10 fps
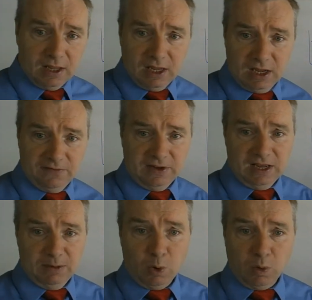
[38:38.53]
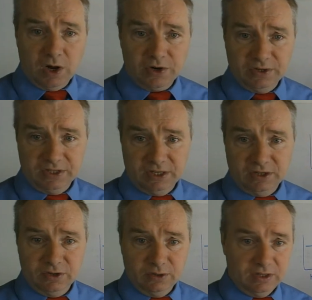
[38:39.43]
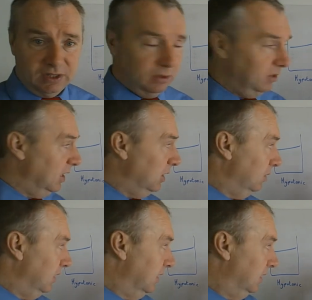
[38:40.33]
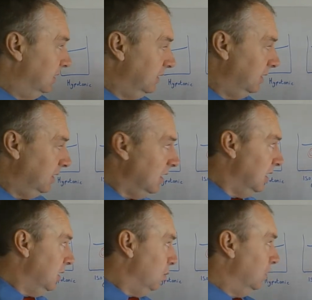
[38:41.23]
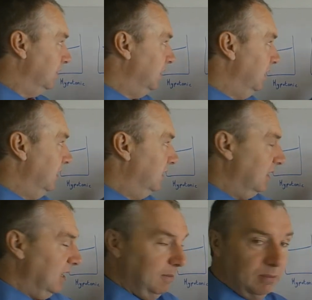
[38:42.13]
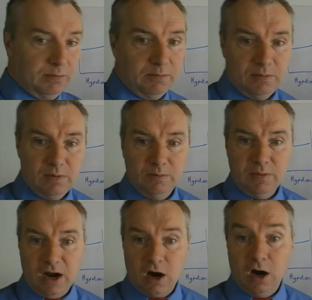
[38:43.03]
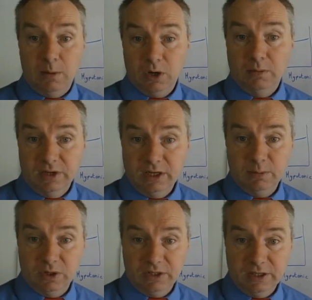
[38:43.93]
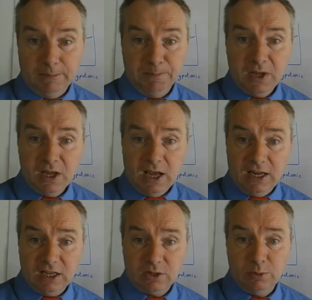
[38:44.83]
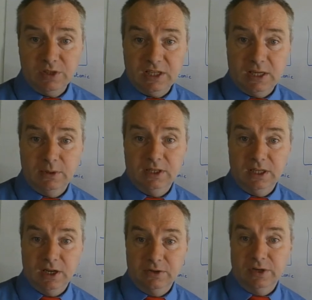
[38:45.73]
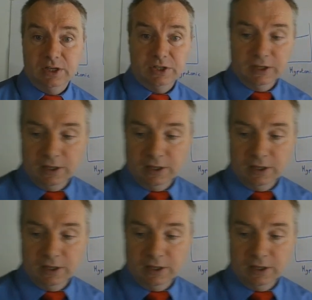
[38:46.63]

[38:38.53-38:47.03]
If more water isn't introduced to dilute this, we'll see this harm come to this blood cell, and that's what we see with dehydration